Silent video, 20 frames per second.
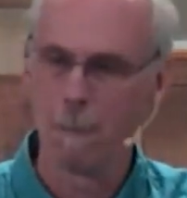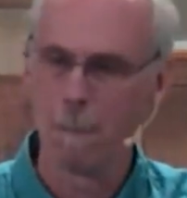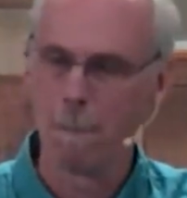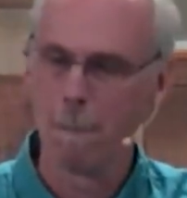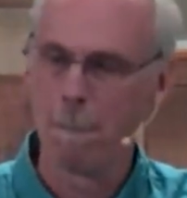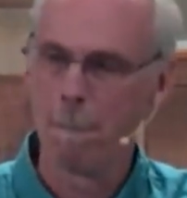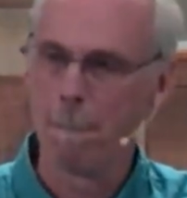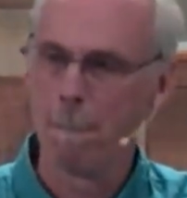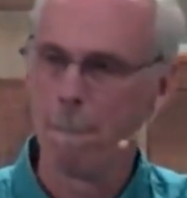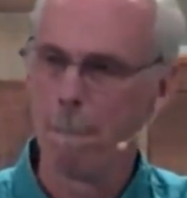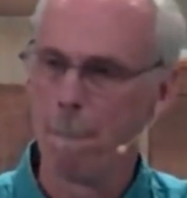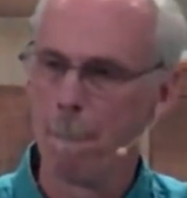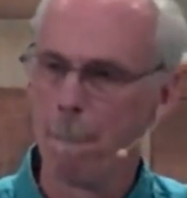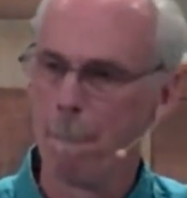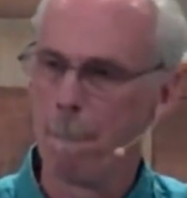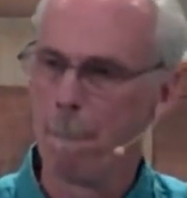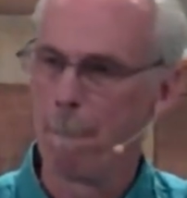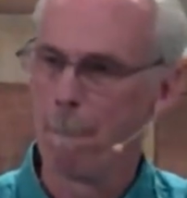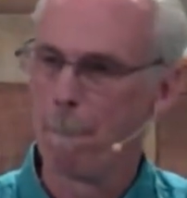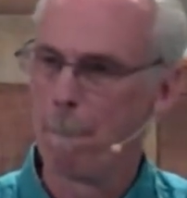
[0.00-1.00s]

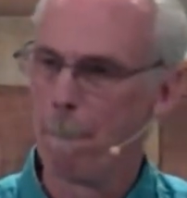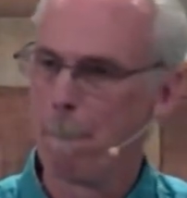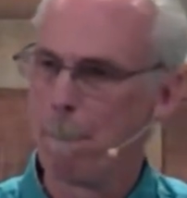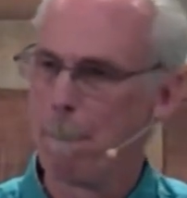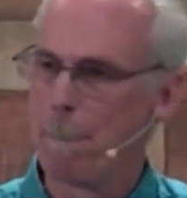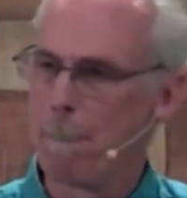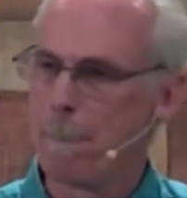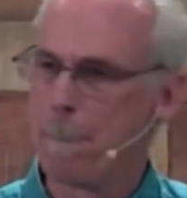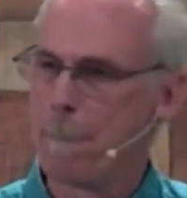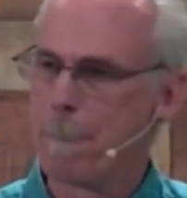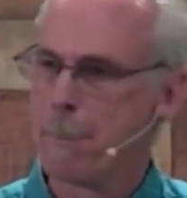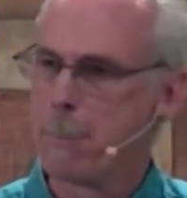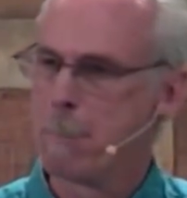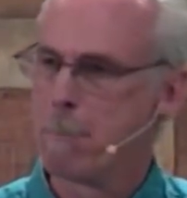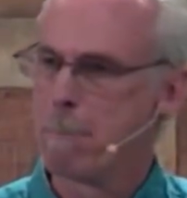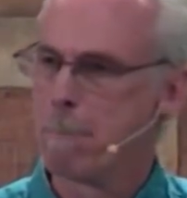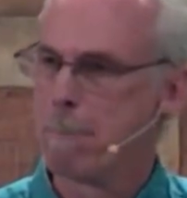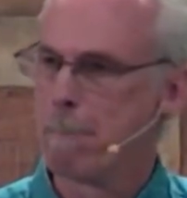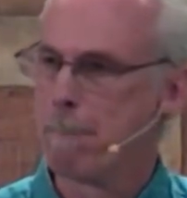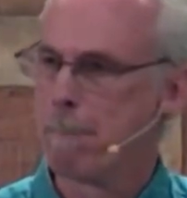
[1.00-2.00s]

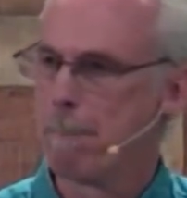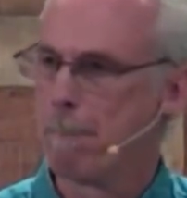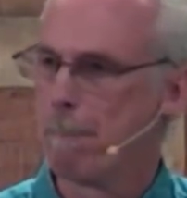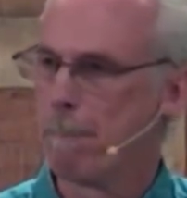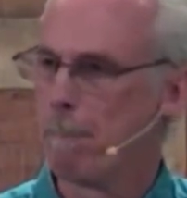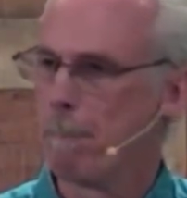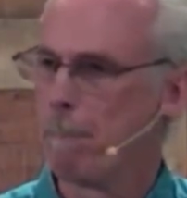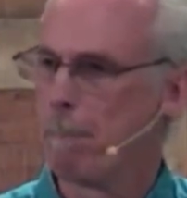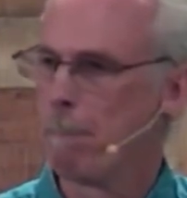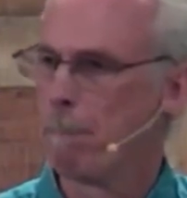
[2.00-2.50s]
No one is speaking in this clip.